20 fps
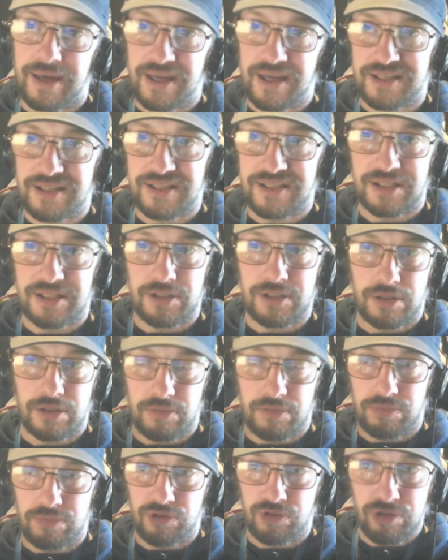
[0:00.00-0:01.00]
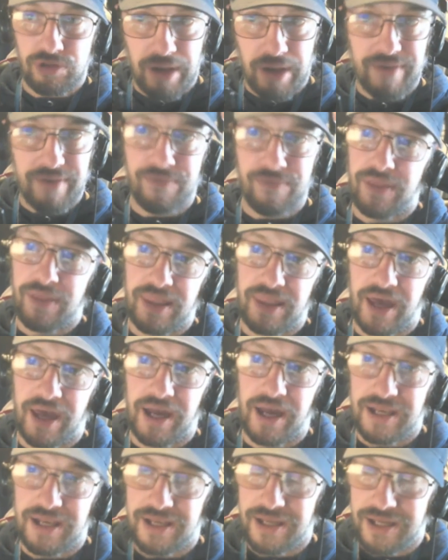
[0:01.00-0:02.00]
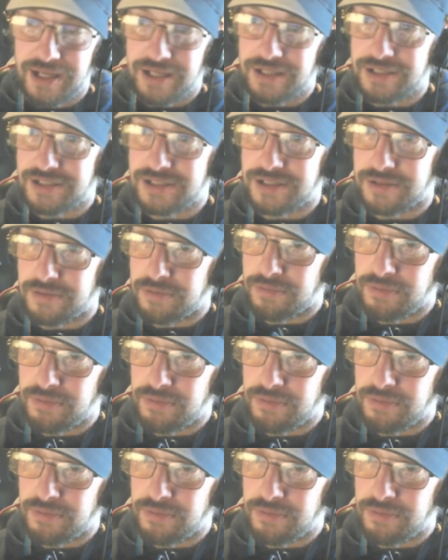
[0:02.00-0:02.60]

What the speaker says: easy to do everything that I needed to.